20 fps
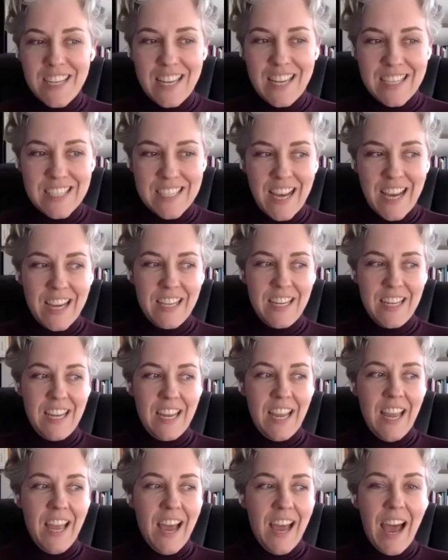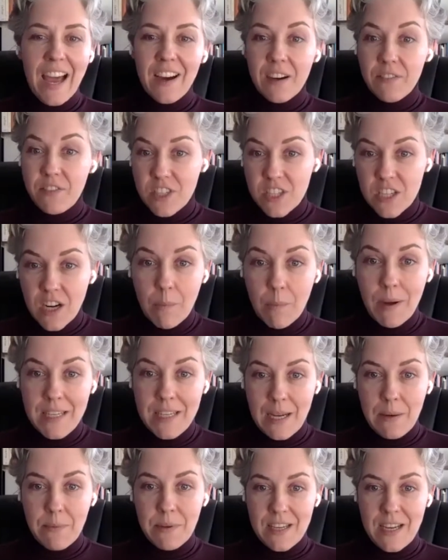anxiety, I love to start my
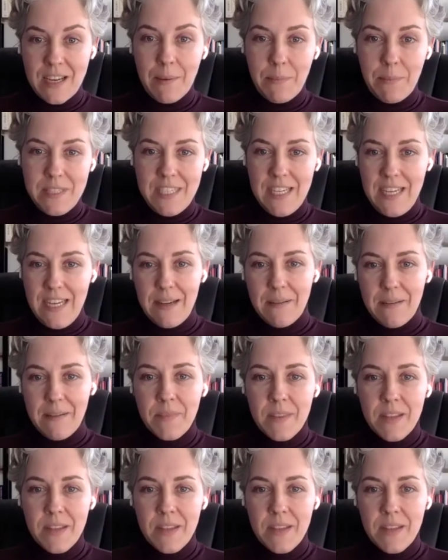day with a cup of tea.